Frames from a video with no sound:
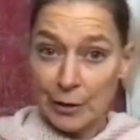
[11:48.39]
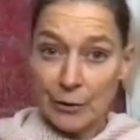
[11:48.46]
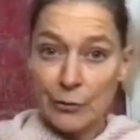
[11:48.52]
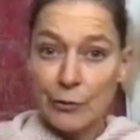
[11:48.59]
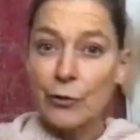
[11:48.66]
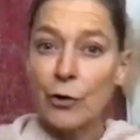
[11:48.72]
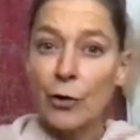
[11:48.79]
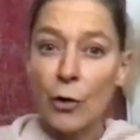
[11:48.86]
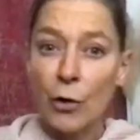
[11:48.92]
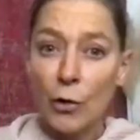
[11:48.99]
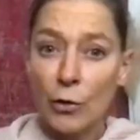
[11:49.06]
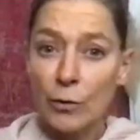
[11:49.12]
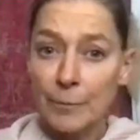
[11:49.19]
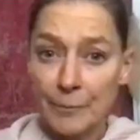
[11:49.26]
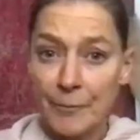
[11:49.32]

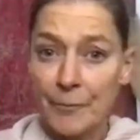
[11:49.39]
wrong